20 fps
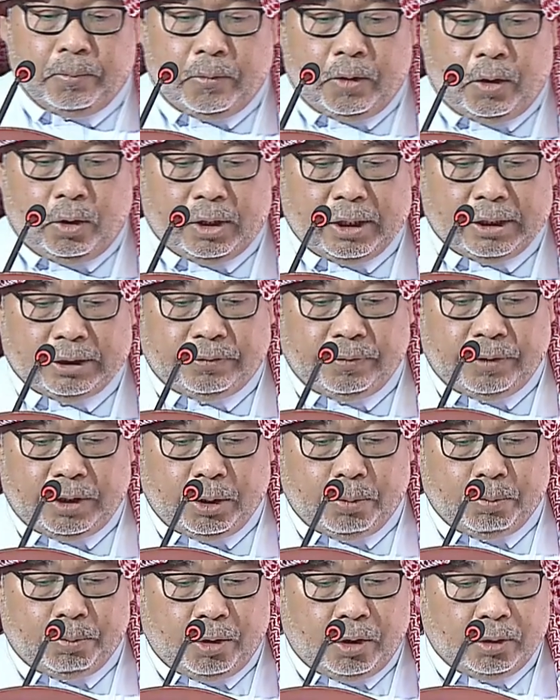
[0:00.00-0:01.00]
Okay, it's
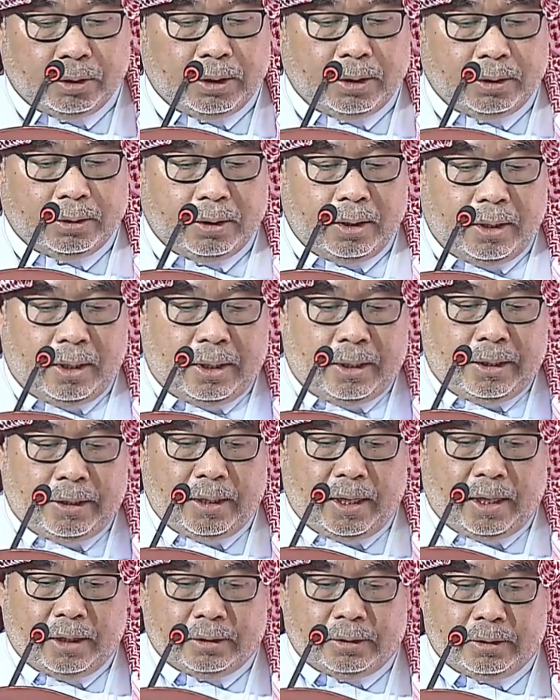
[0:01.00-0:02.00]
very important
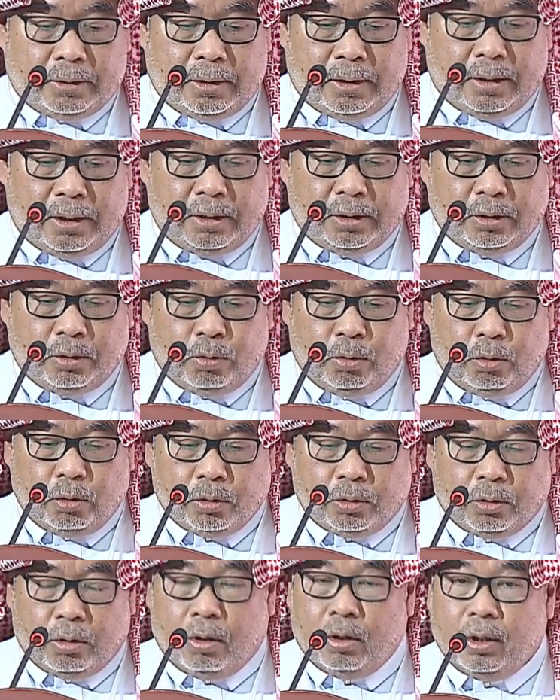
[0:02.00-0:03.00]
that
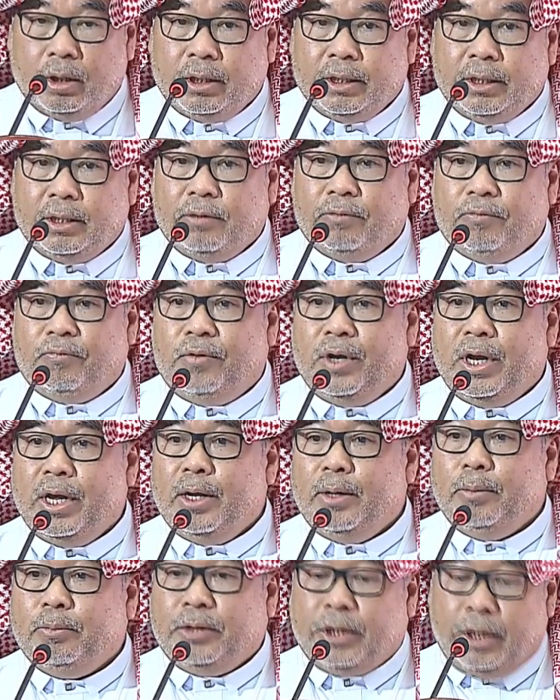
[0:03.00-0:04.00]
include only
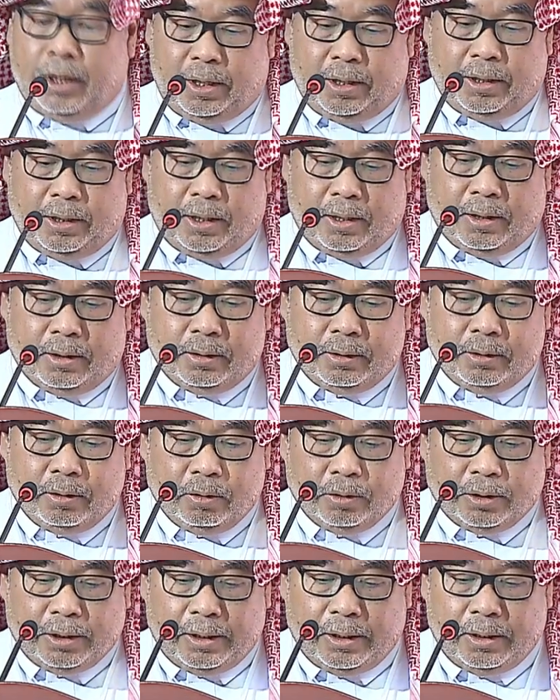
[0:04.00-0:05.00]
inflamed area.
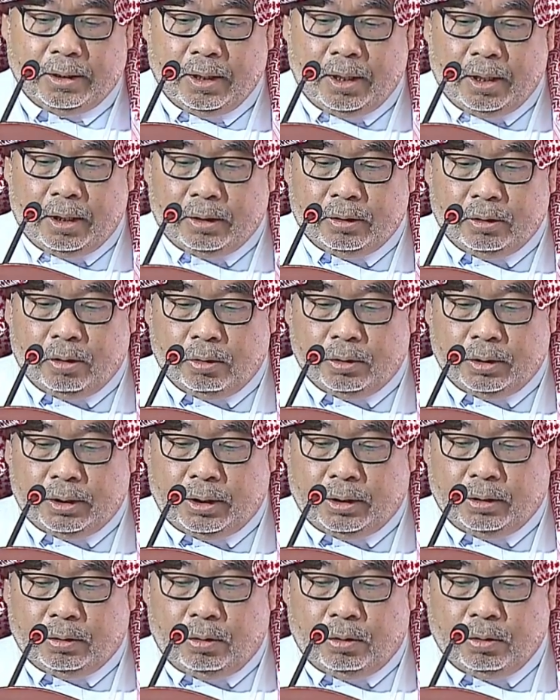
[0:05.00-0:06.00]
Okay, don't
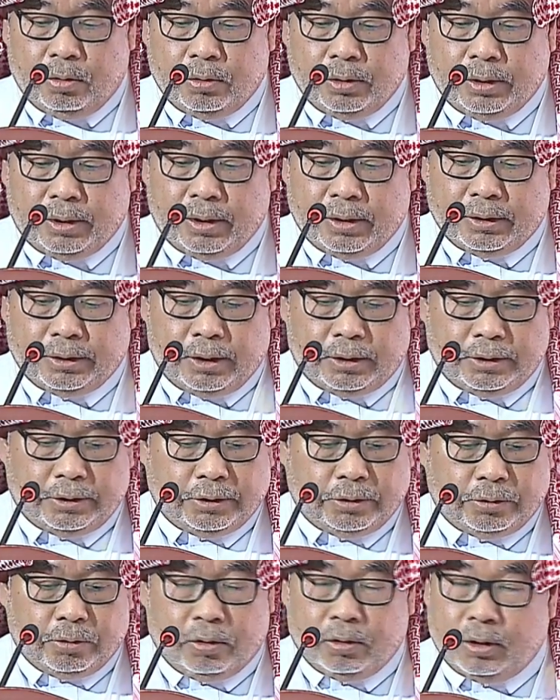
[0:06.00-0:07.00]
include the
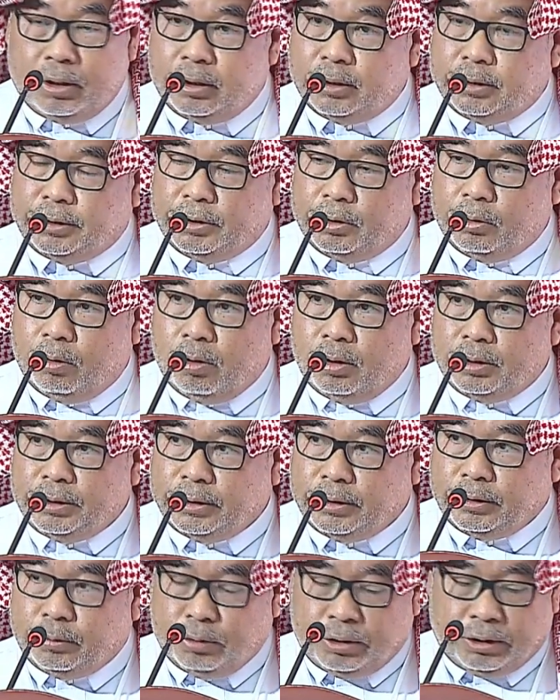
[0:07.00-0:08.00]

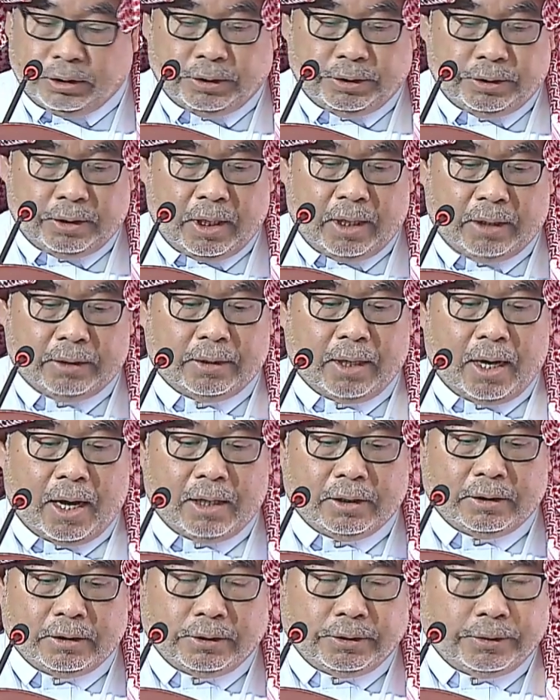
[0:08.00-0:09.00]
xerosis, which is
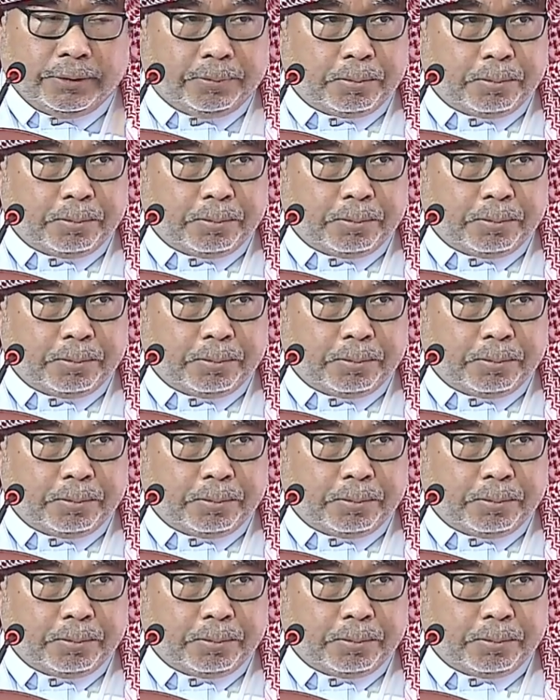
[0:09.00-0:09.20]
dryness,